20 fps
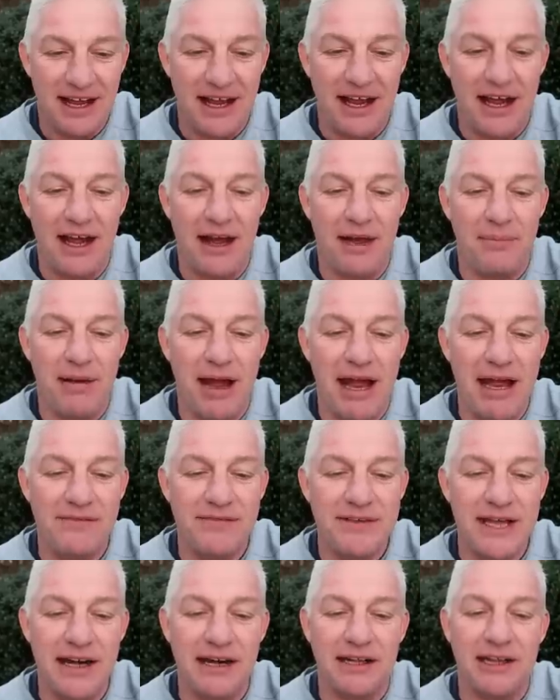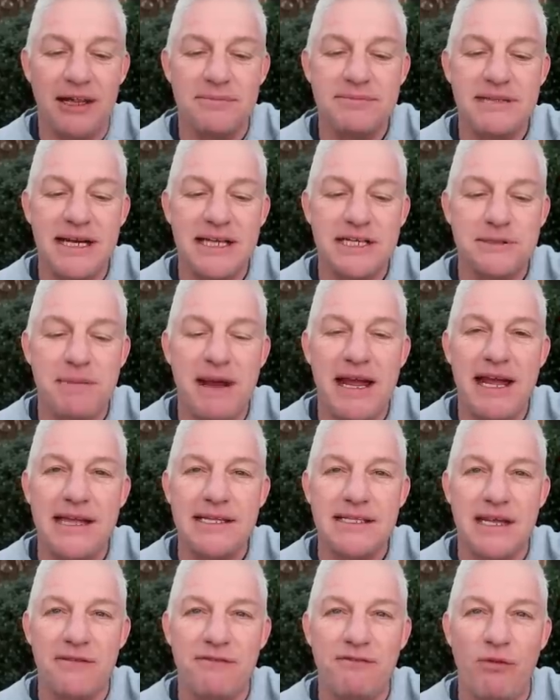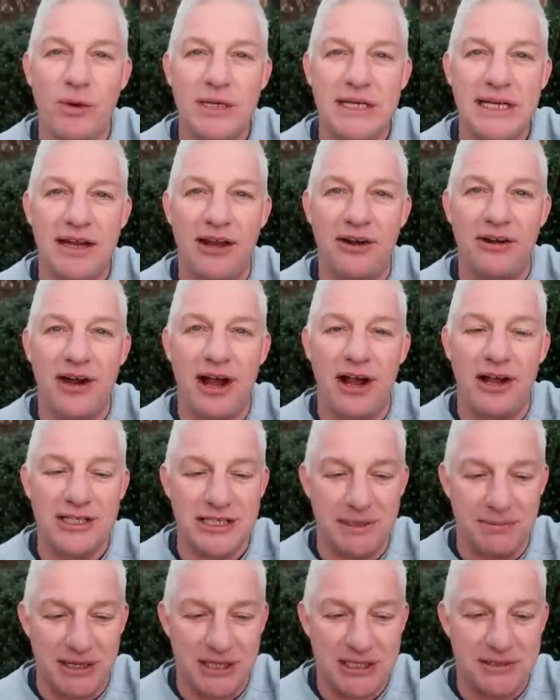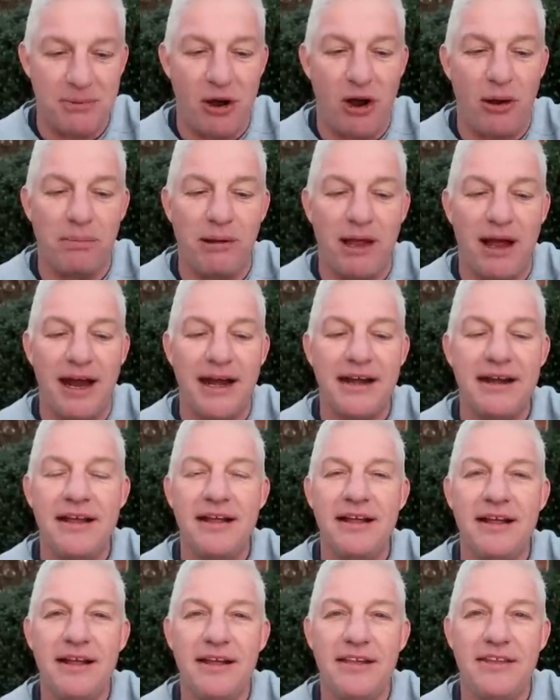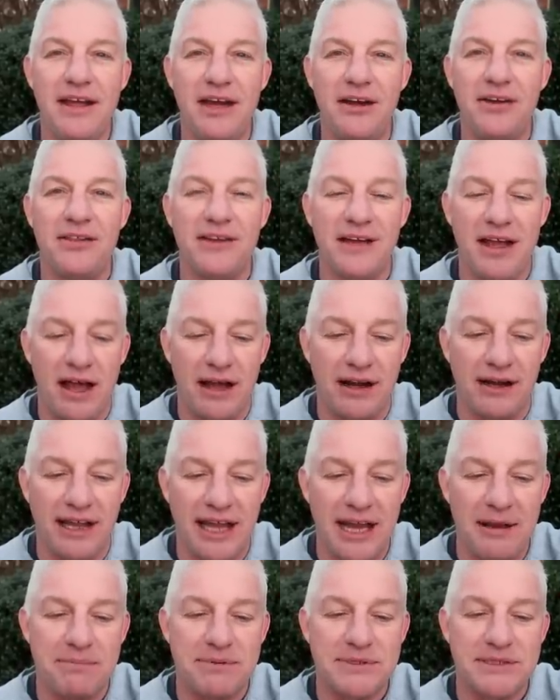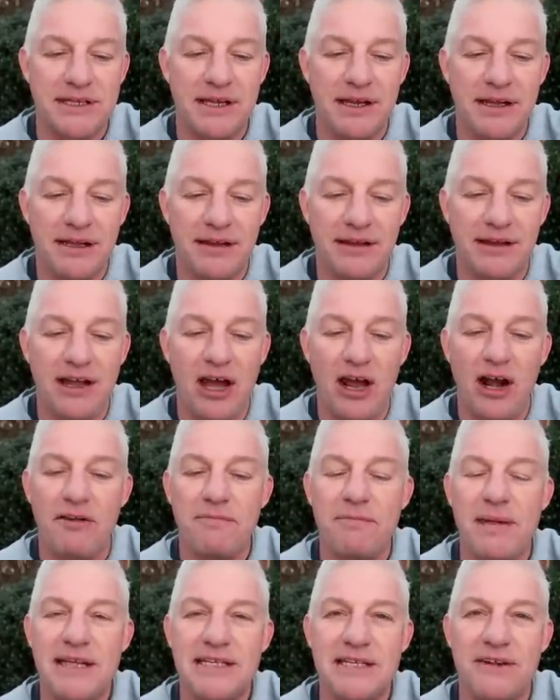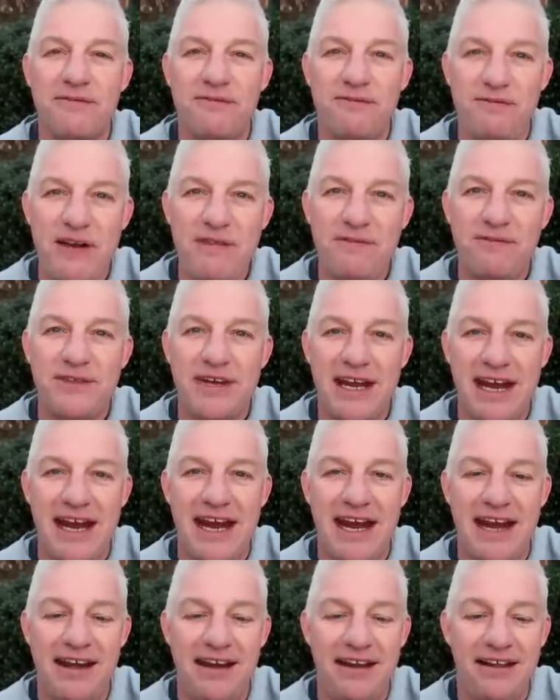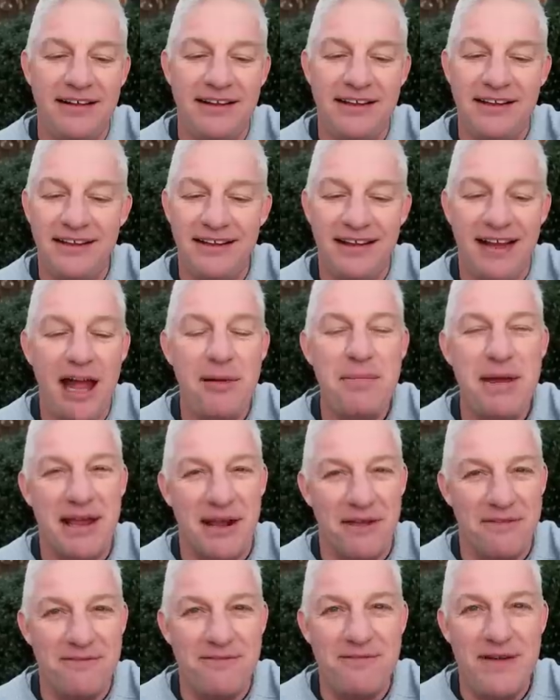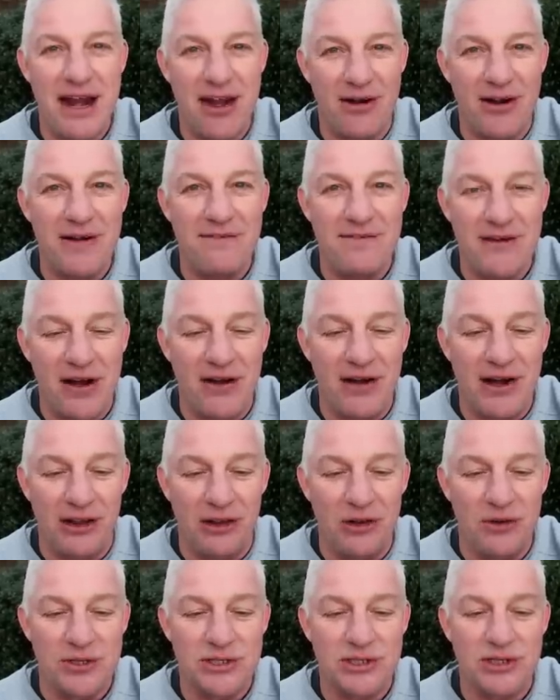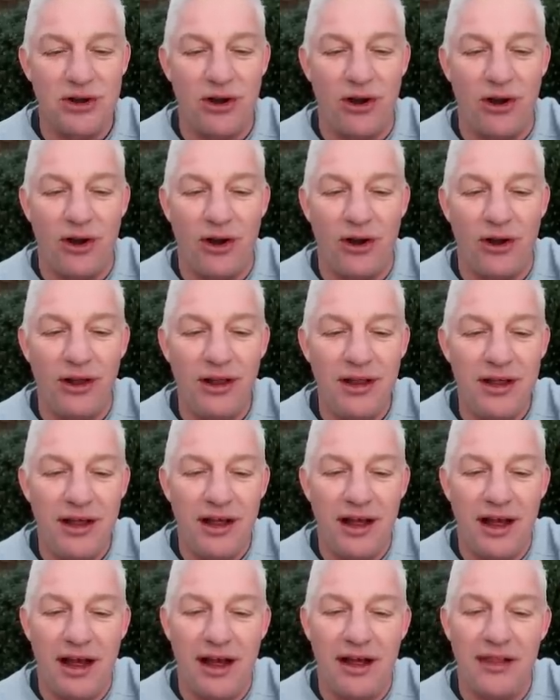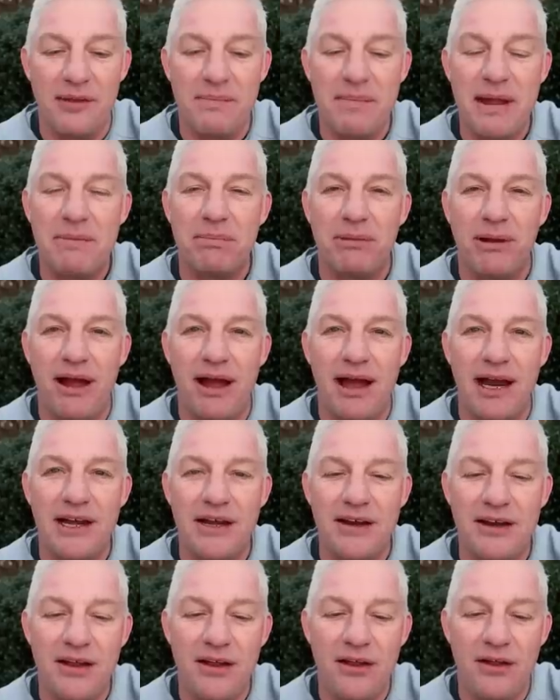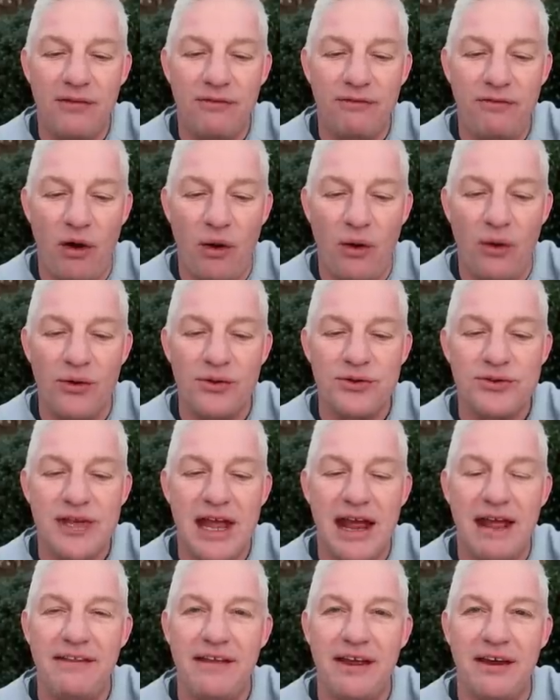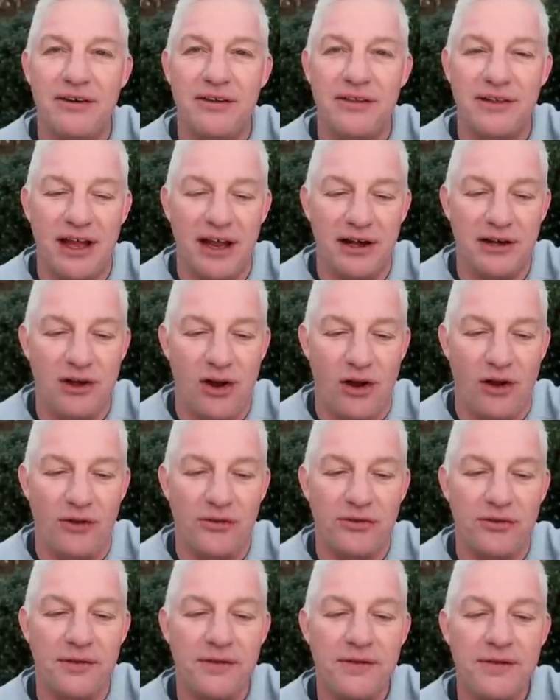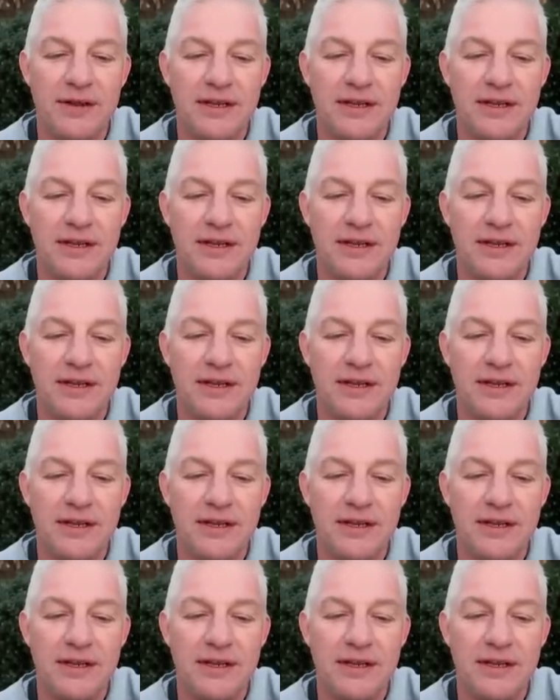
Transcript: Um, I have 10 of clubs, 8 of spades. I have $1,400. I'm in the small blind. The under the gun limps. The cutoff makes it 15. I make a very, very loose call. Uh, the big blind folds, and the under the gun calls.